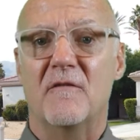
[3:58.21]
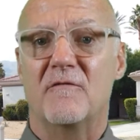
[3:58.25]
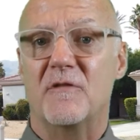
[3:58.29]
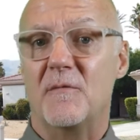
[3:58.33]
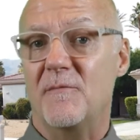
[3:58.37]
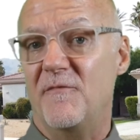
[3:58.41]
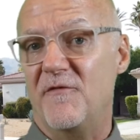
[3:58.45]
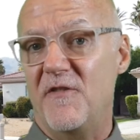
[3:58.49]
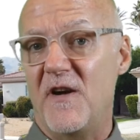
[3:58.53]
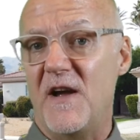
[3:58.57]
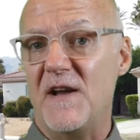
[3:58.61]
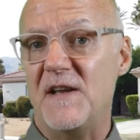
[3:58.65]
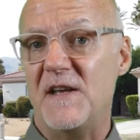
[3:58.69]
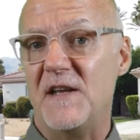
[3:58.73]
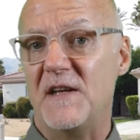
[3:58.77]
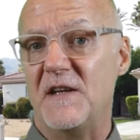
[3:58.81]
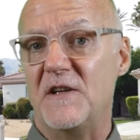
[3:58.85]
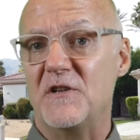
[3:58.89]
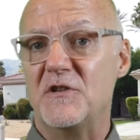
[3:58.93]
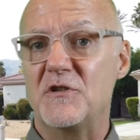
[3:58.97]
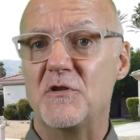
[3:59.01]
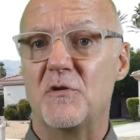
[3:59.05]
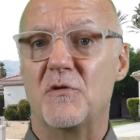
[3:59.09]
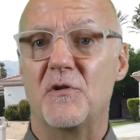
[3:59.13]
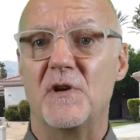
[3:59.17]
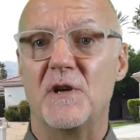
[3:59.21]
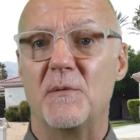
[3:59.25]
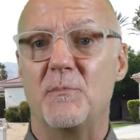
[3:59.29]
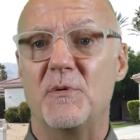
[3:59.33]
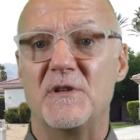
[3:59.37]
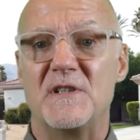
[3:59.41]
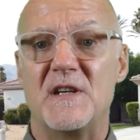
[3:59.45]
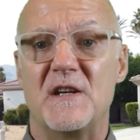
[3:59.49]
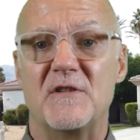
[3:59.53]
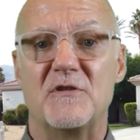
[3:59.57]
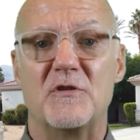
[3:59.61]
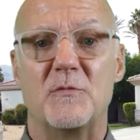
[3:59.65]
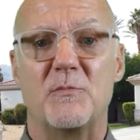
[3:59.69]
from finding and touring
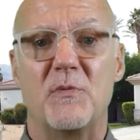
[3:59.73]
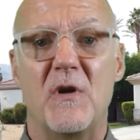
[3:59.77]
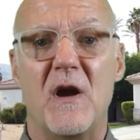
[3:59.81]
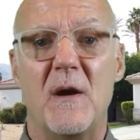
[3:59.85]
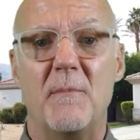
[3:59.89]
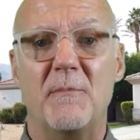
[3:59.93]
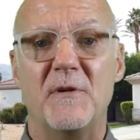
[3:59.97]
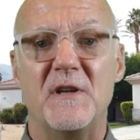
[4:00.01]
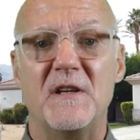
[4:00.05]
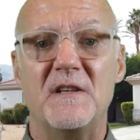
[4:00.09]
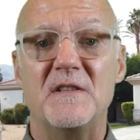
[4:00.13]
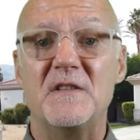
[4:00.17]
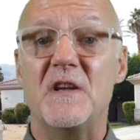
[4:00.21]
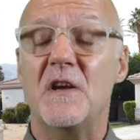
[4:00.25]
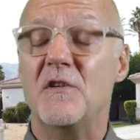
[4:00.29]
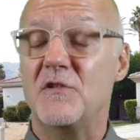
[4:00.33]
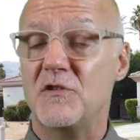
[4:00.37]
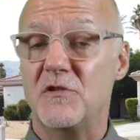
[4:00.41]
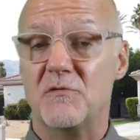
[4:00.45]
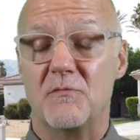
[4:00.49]
potential properties